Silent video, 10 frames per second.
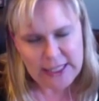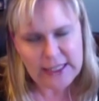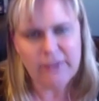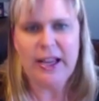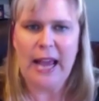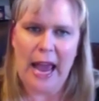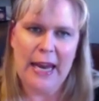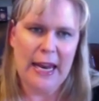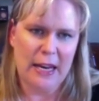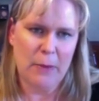living
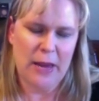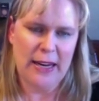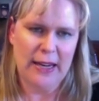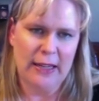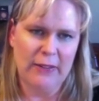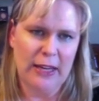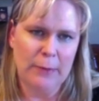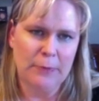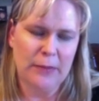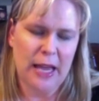and independent
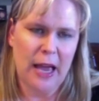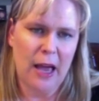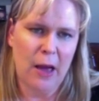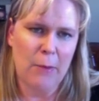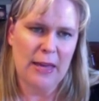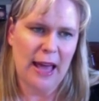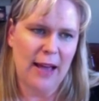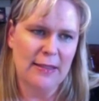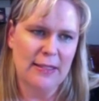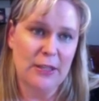living
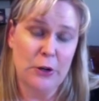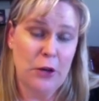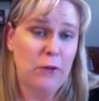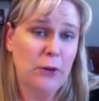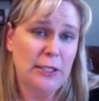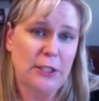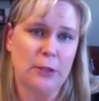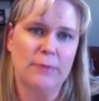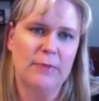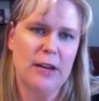because they're
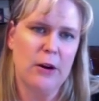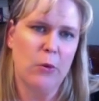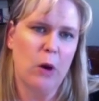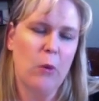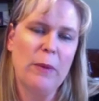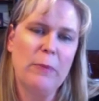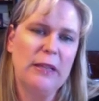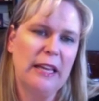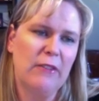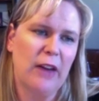universal. They're what we
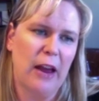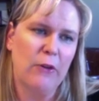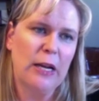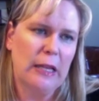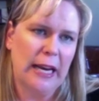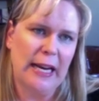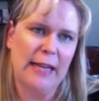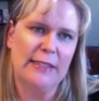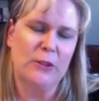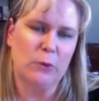believe every client
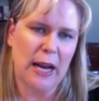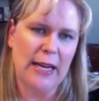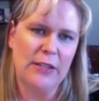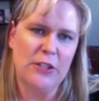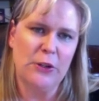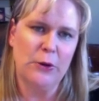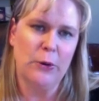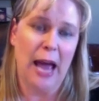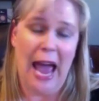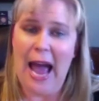has the right to
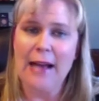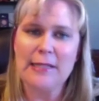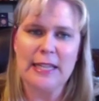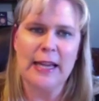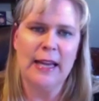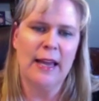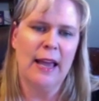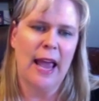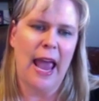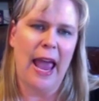ask
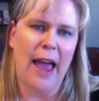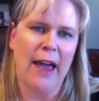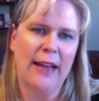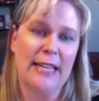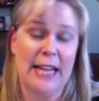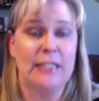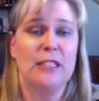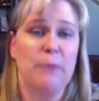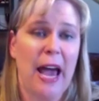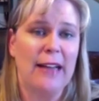and
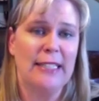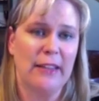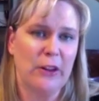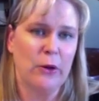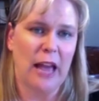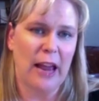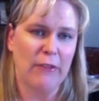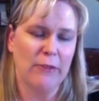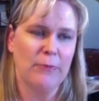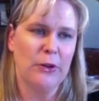expect in their
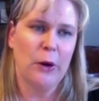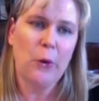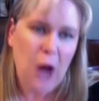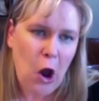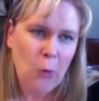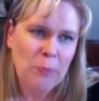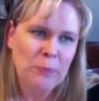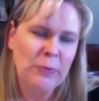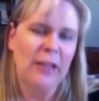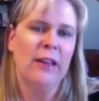life. Their own home,
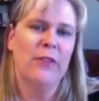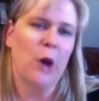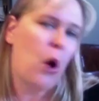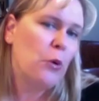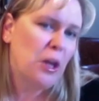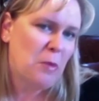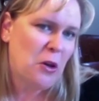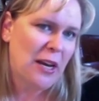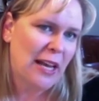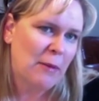their own
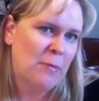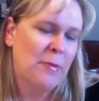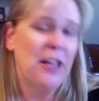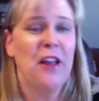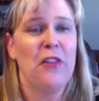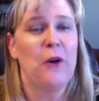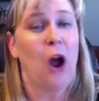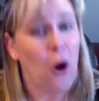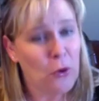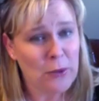community, their
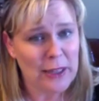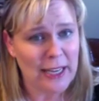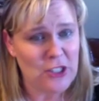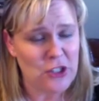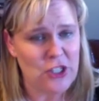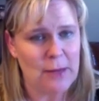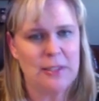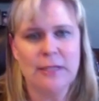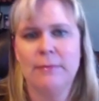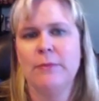own
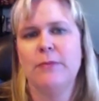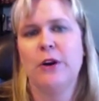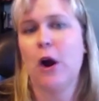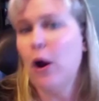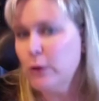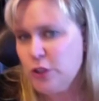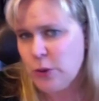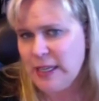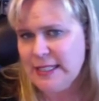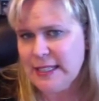relationships, their own
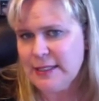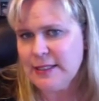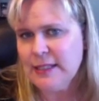choices,